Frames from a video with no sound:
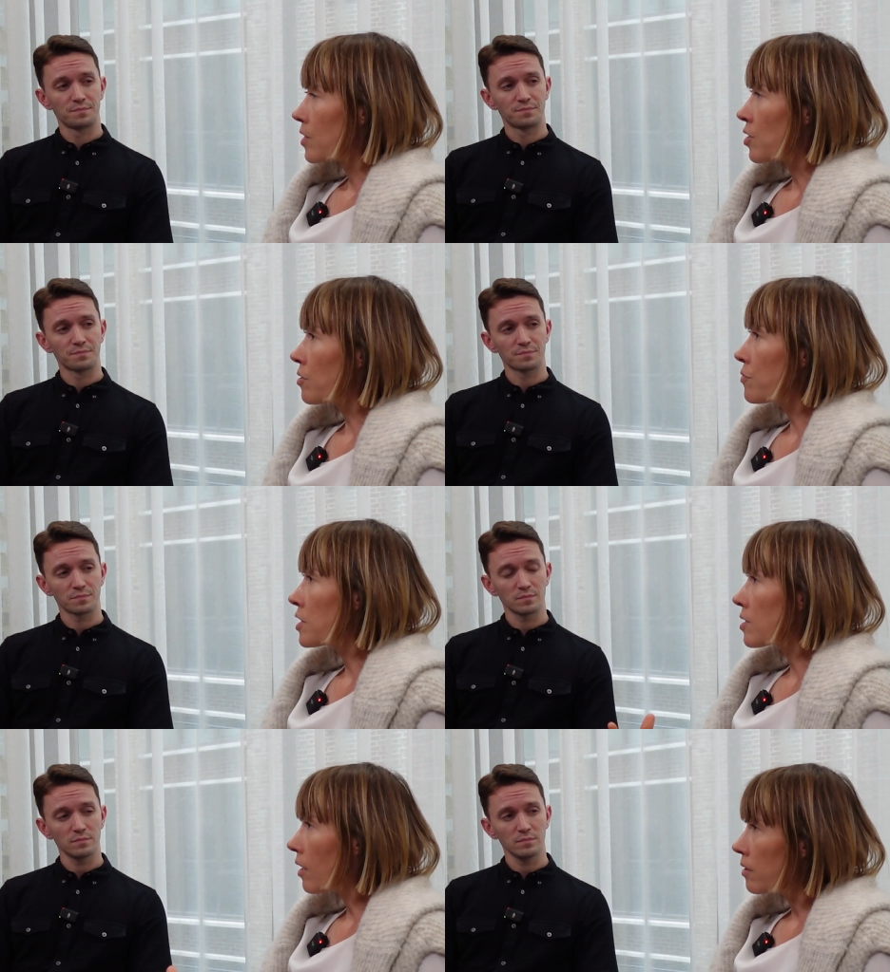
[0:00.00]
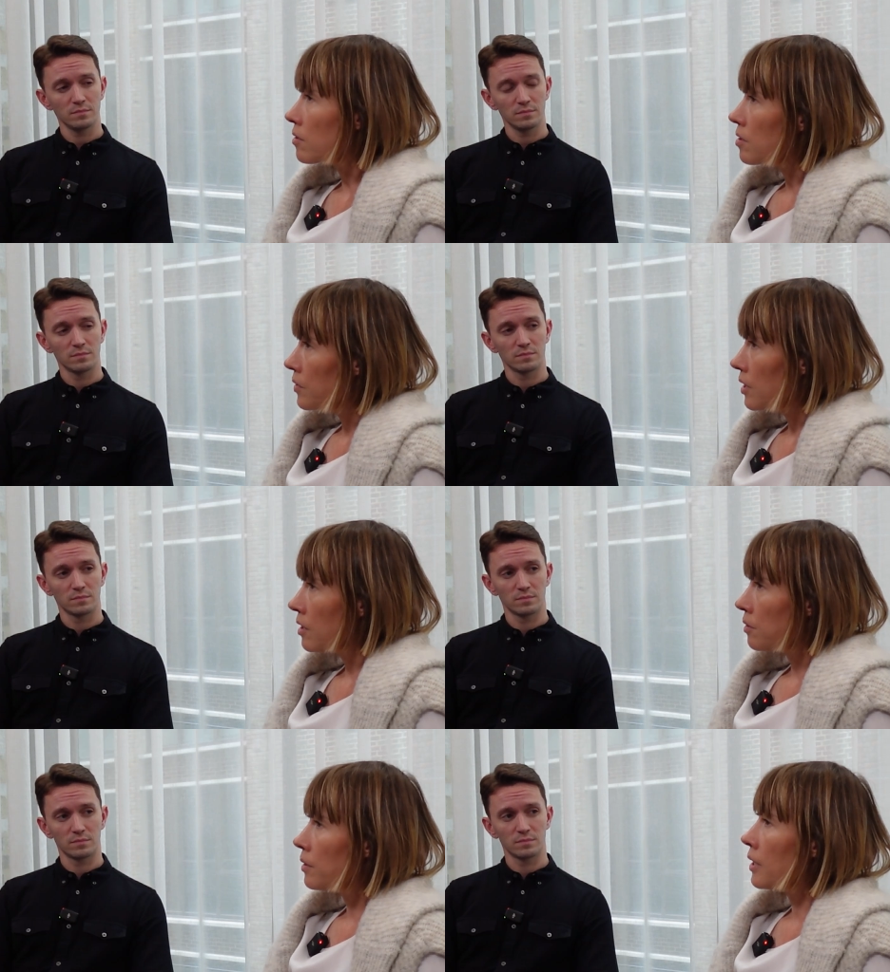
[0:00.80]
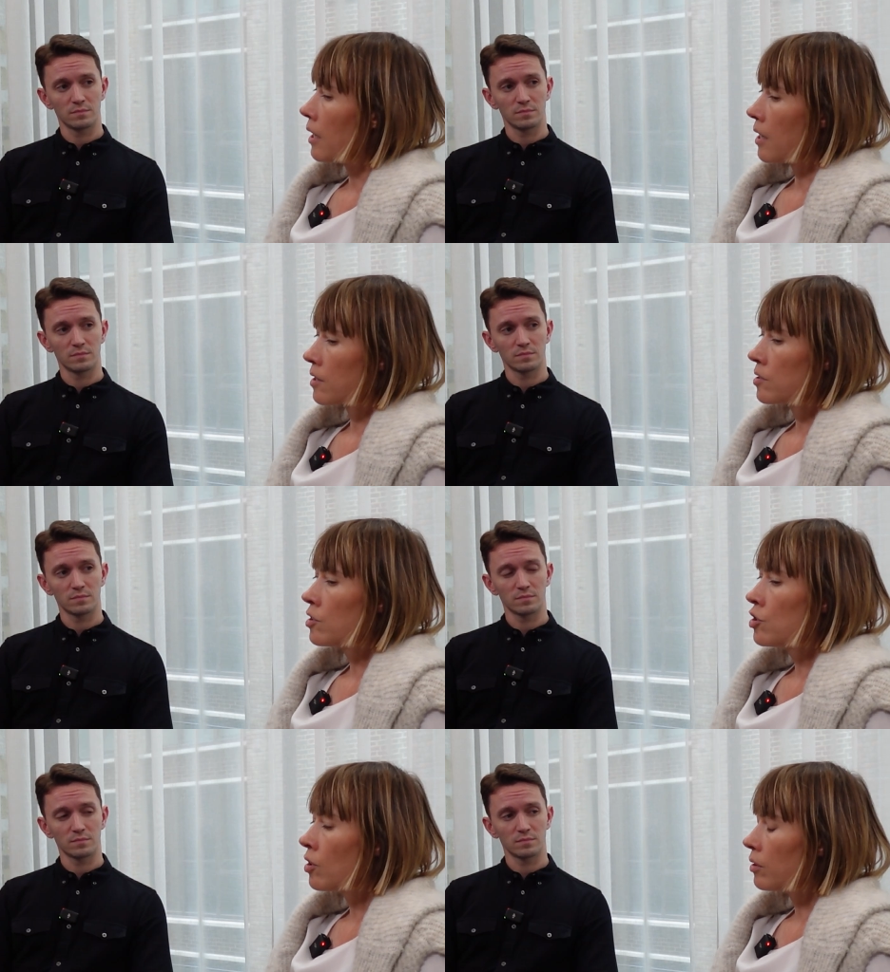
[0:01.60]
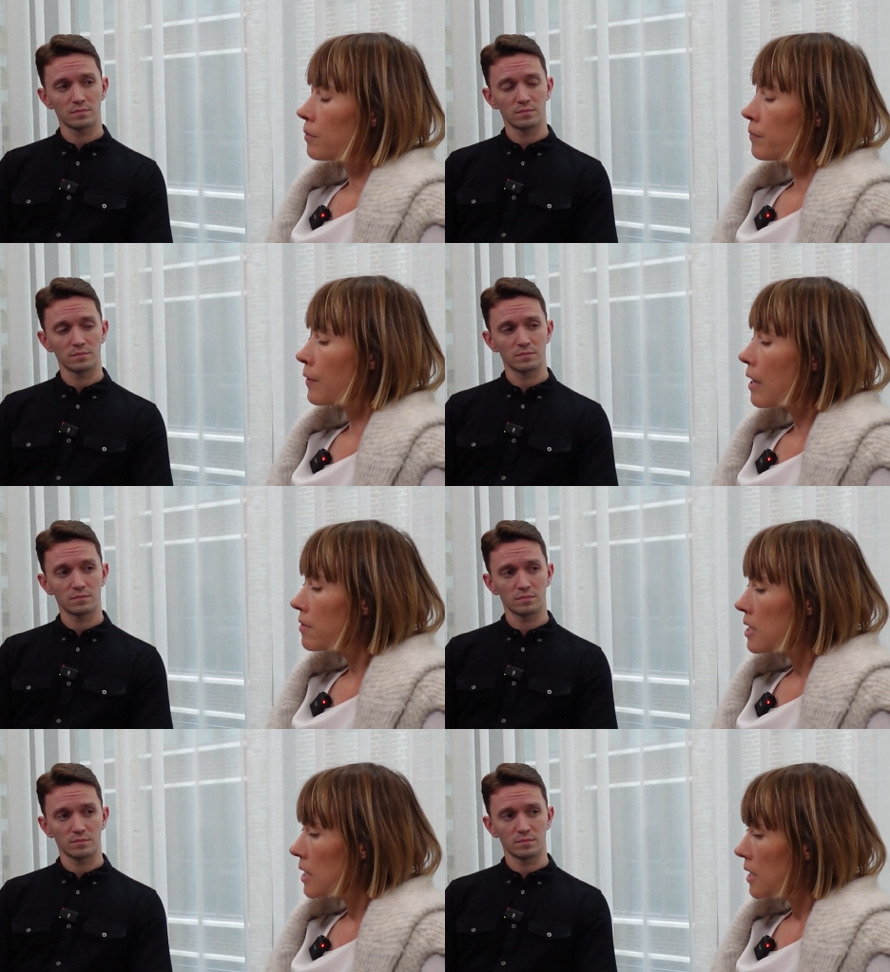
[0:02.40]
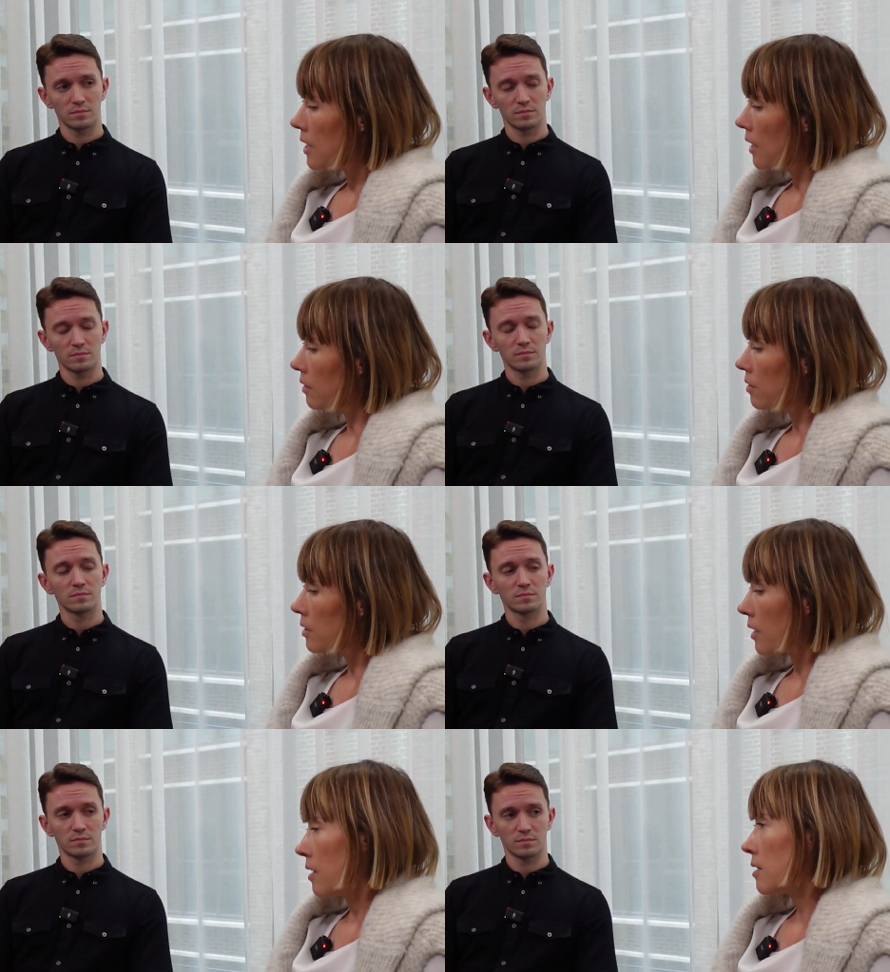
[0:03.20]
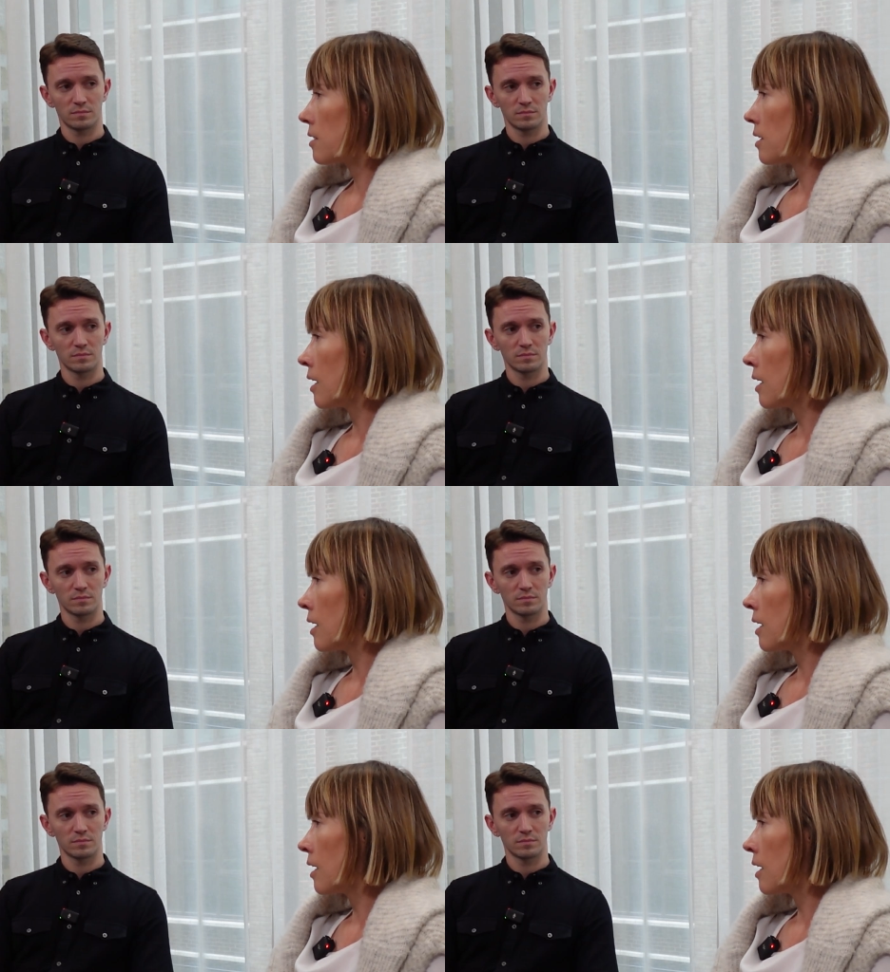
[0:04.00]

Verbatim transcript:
Speaker 1: so the recitals of the EU AI Act are not very detailed on this,